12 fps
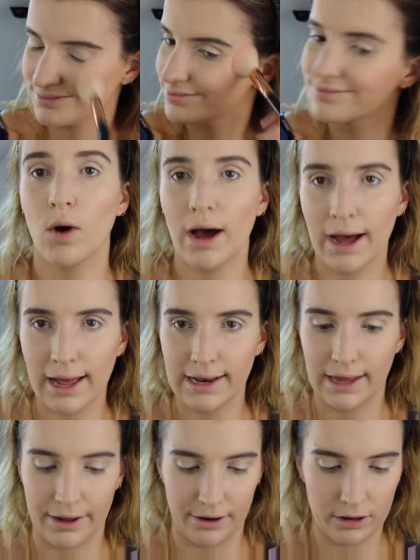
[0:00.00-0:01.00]
For
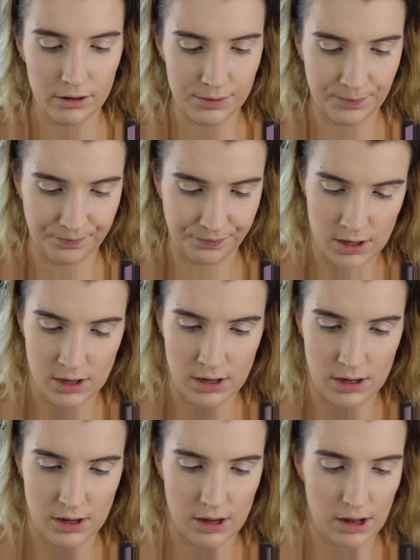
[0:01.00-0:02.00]
highlighter,
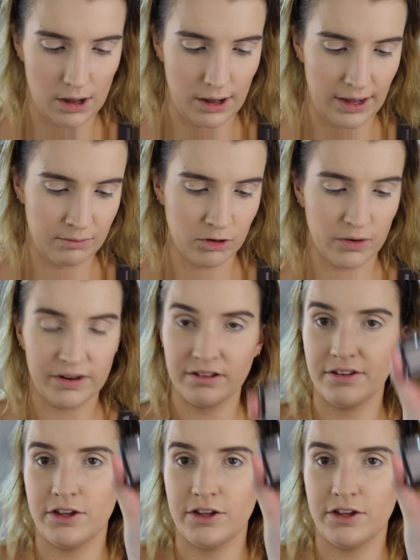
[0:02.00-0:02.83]
I am going to